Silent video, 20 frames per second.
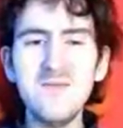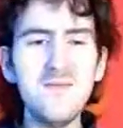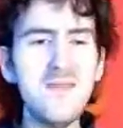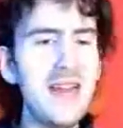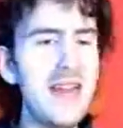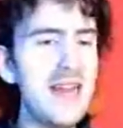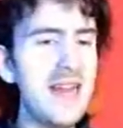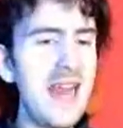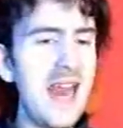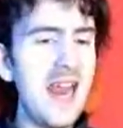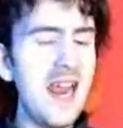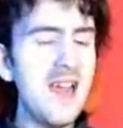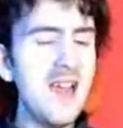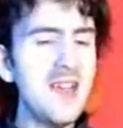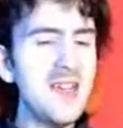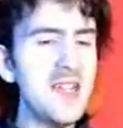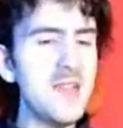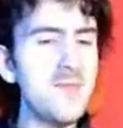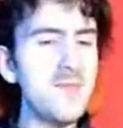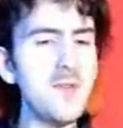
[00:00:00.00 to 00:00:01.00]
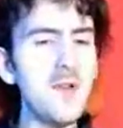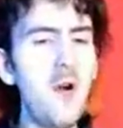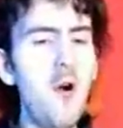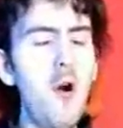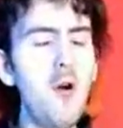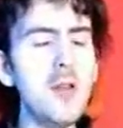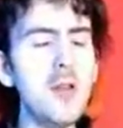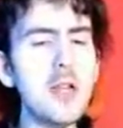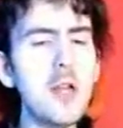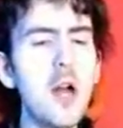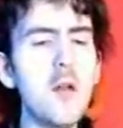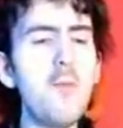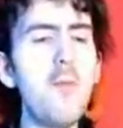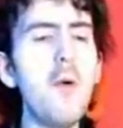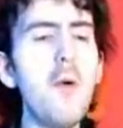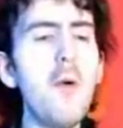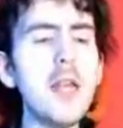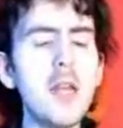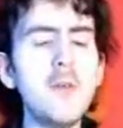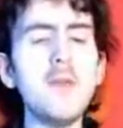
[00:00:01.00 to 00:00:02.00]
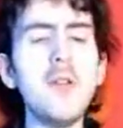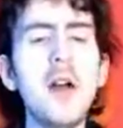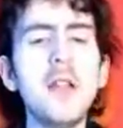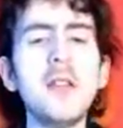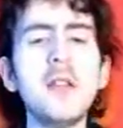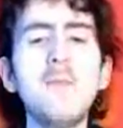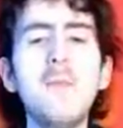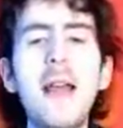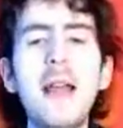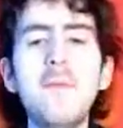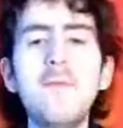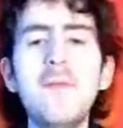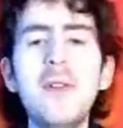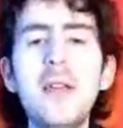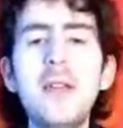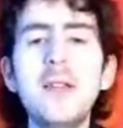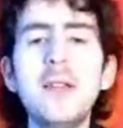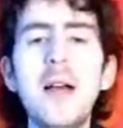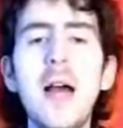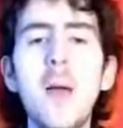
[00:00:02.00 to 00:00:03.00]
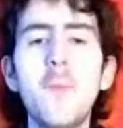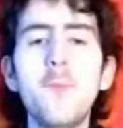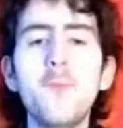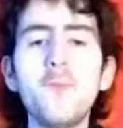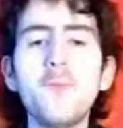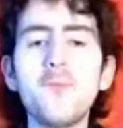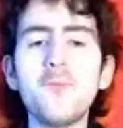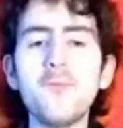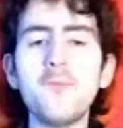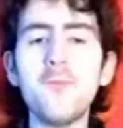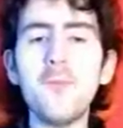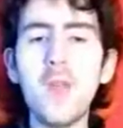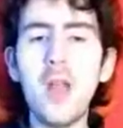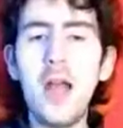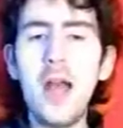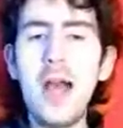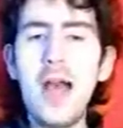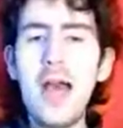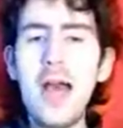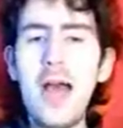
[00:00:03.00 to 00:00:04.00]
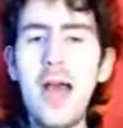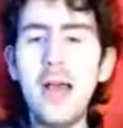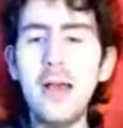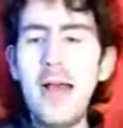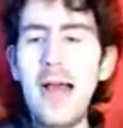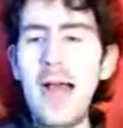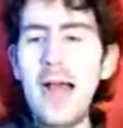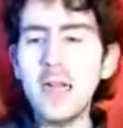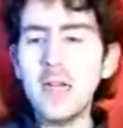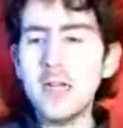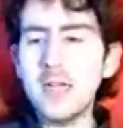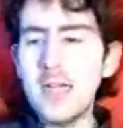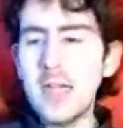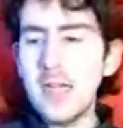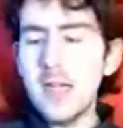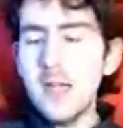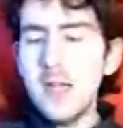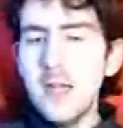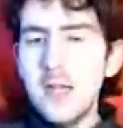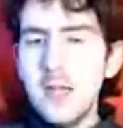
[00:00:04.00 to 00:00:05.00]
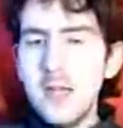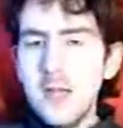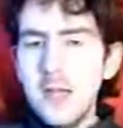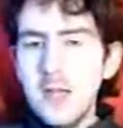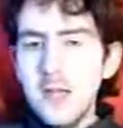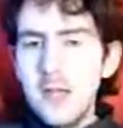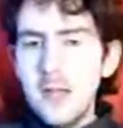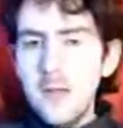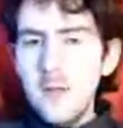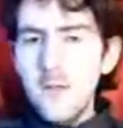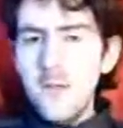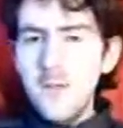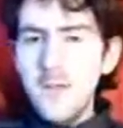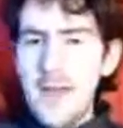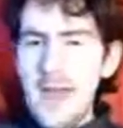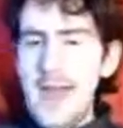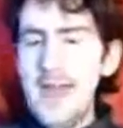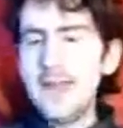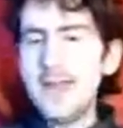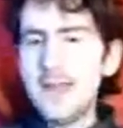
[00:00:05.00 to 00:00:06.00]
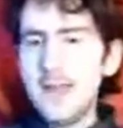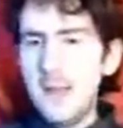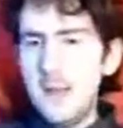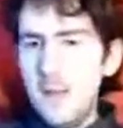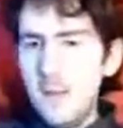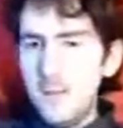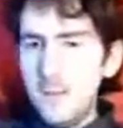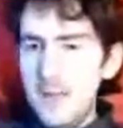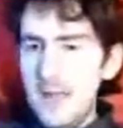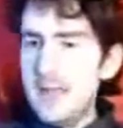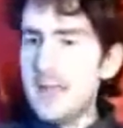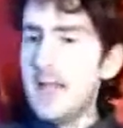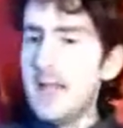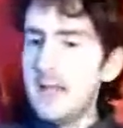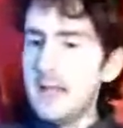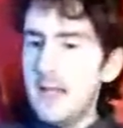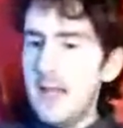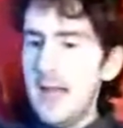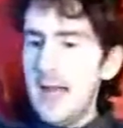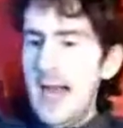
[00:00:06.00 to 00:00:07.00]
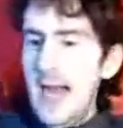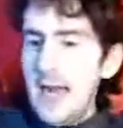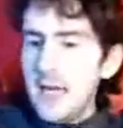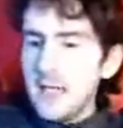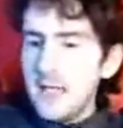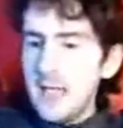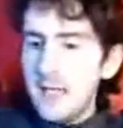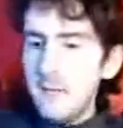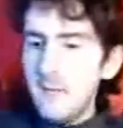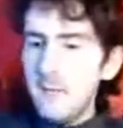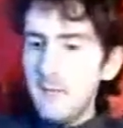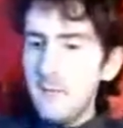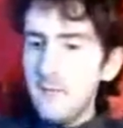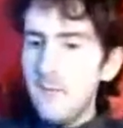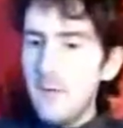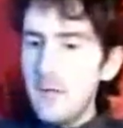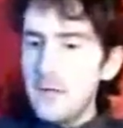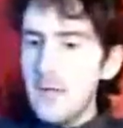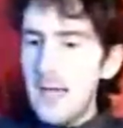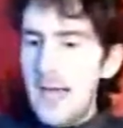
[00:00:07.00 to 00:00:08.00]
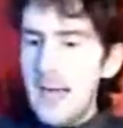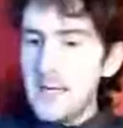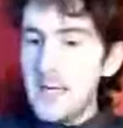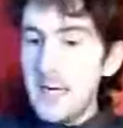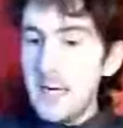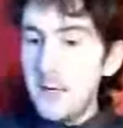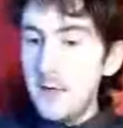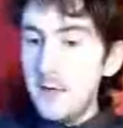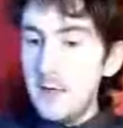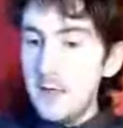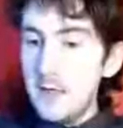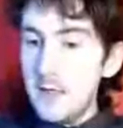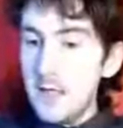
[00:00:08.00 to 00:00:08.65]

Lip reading: Really? All the good work you've done to make Rita an actually fearsome villain, actually one that actually could